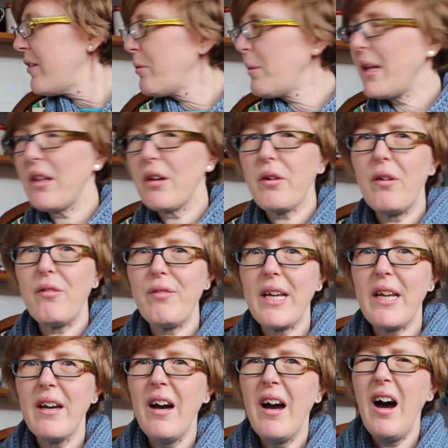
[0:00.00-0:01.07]
Swig the
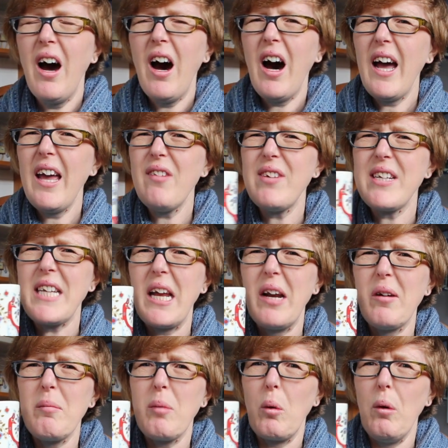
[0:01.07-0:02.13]
coffee. I have a
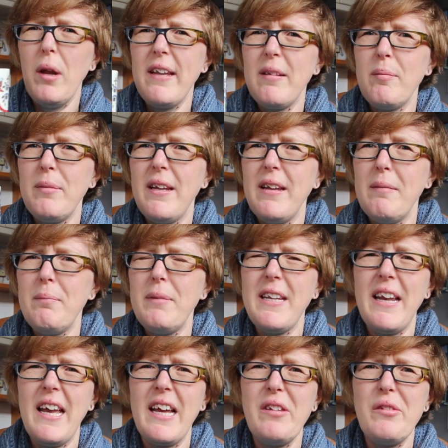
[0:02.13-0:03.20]
terrible list
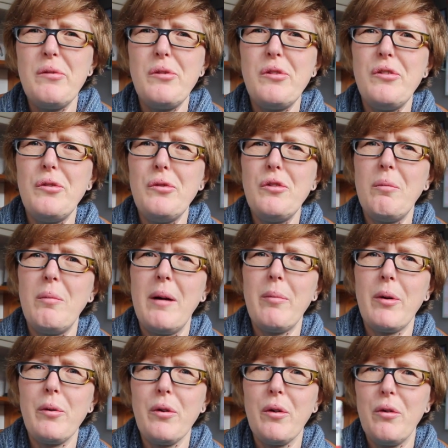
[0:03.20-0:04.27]
today due to my
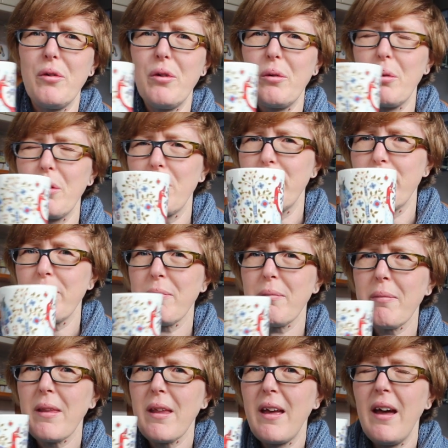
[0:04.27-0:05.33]
broken tooth.
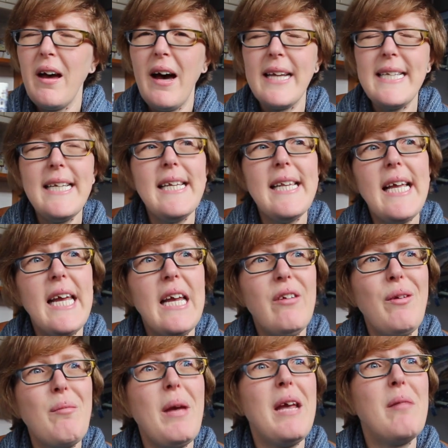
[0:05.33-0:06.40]
I said to the
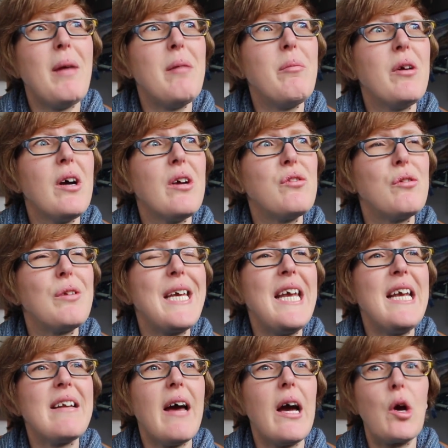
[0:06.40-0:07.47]
hairy man, maybe I should
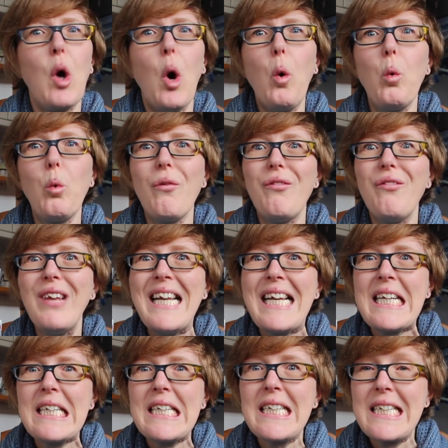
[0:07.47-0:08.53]
get the gold
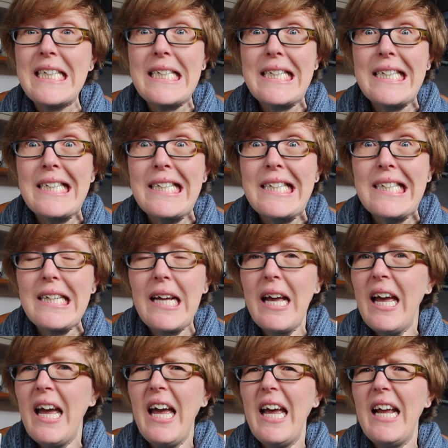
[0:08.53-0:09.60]
filling,
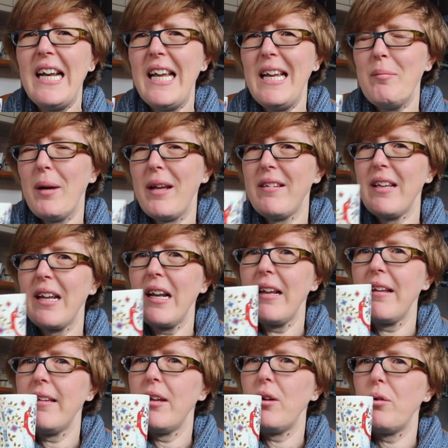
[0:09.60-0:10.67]
and he
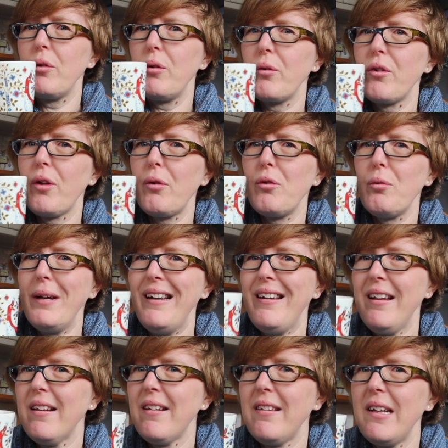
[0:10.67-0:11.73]
basically said, oh, you're so
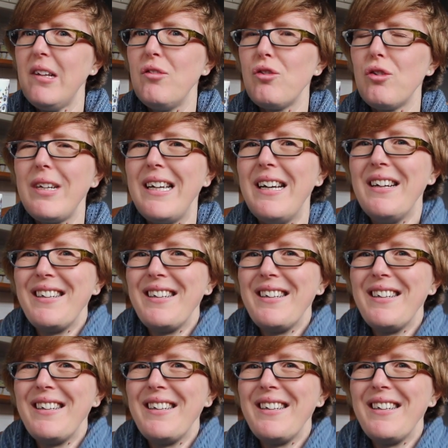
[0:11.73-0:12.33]
20th century.